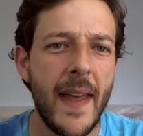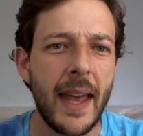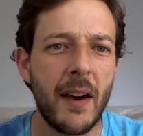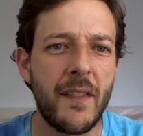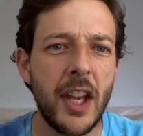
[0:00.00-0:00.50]

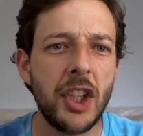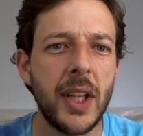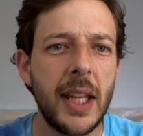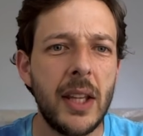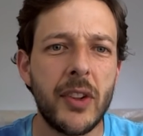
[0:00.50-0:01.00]

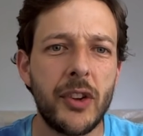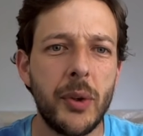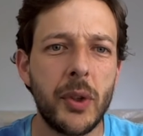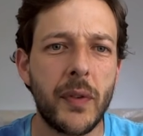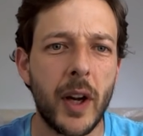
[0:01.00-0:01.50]
Eventually, he's in
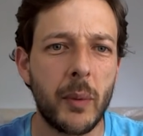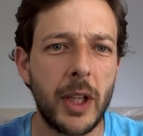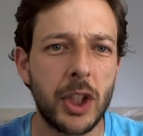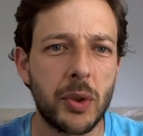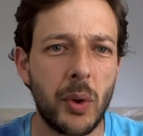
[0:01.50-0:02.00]
Zugzwang. We
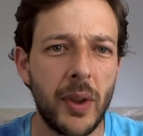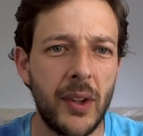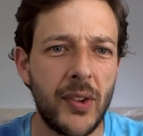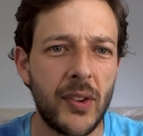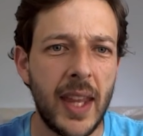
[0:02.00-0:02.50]
control
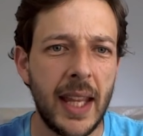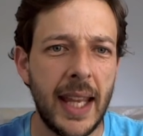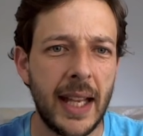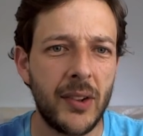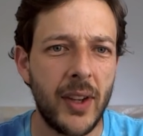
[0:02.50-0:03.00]
this. His king
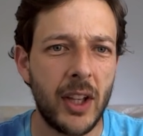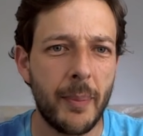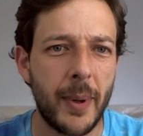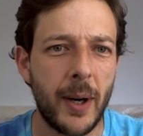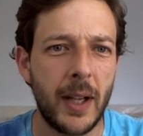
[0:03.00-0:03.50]
can't stay on the
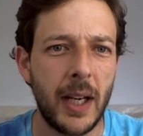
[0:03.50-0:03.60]
pawn.